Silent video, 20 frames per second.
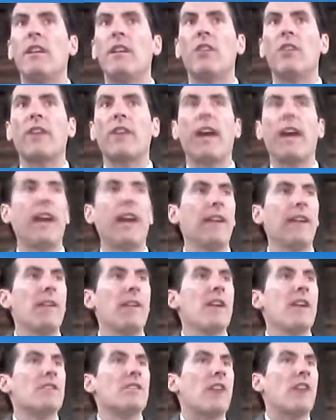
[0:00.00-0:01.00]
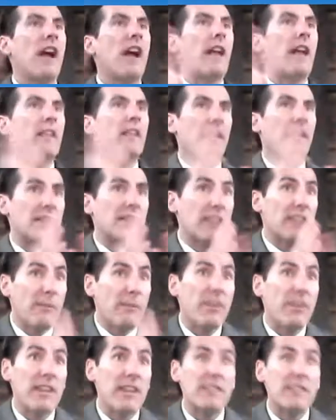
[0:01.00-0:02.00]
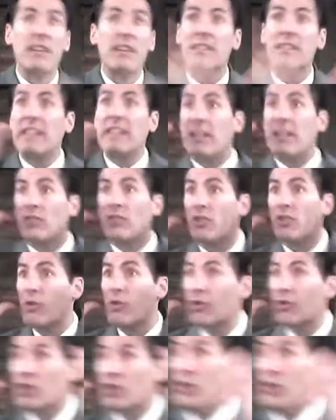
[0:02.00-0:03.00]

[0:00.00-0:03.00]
Okay. Like some of this is geared towards